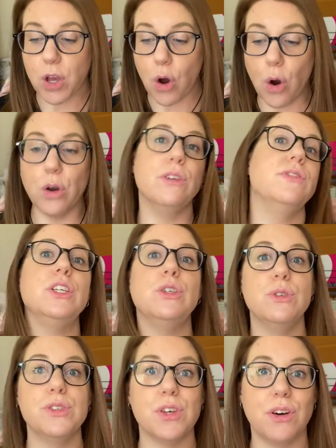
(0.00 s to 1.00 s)

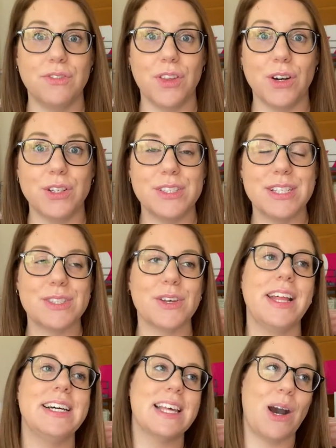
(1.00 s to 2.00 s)
overuse of those.
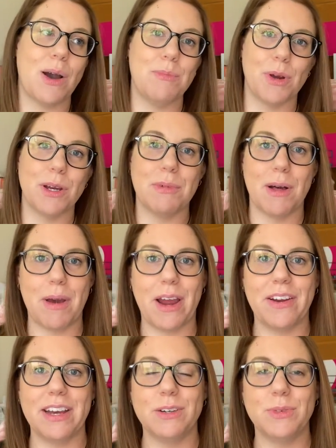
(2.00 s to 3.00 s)
So that's how I broke my
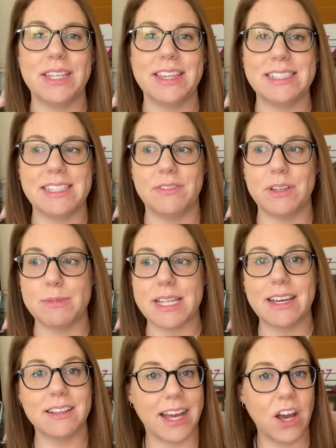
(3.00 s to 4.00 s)
barrier with the
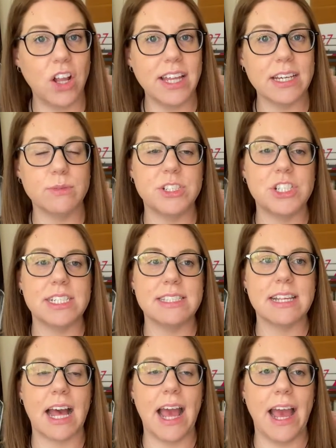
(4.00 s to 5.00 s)
70% glycolic, which
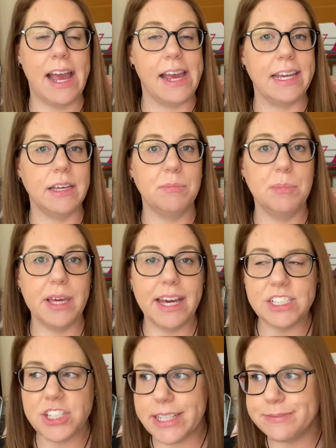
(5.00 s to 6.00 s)
is a
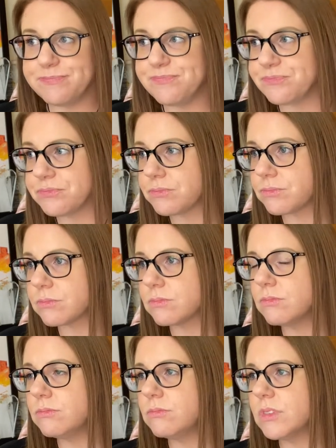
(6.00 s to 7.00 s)
BHA.
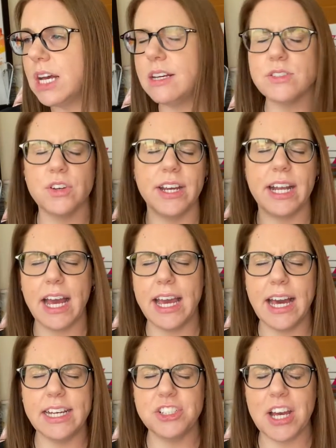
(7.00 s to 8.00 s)
an
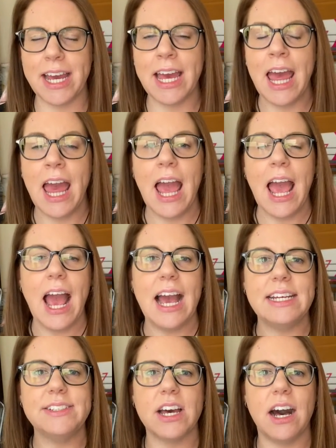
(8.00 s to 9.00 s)
AHA.
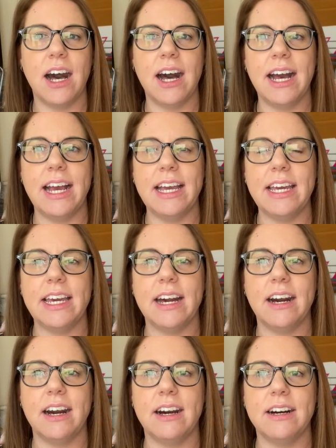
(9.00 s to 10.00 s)
And
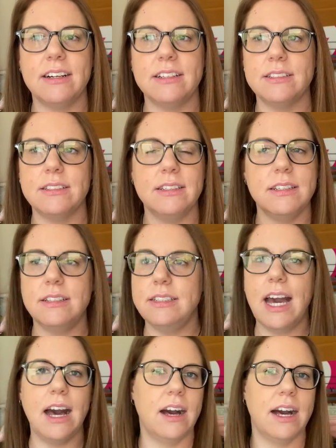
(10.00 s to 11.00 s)

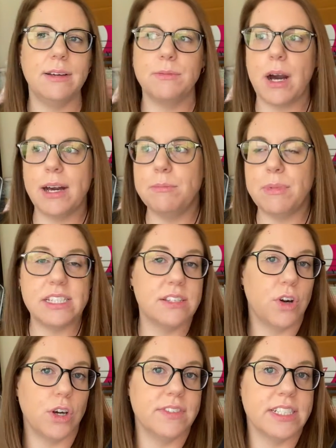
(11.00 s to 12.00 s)
I must
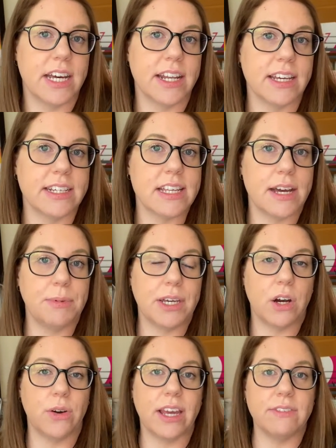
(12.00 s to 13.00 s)
have overdone it because I've been
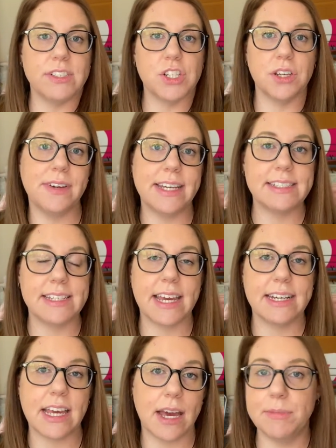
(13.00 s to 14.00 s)
going every 2 weeks to
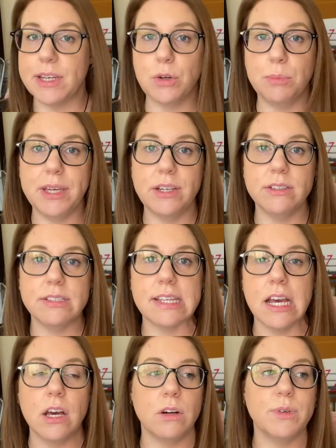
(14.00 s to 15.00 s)
get chemical peels
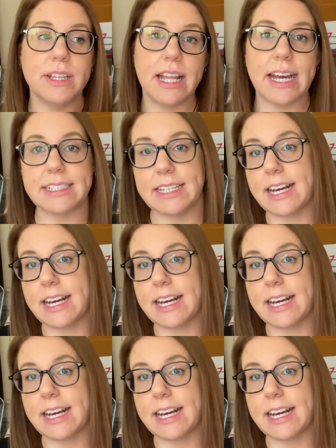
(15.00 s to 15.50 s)
with lactic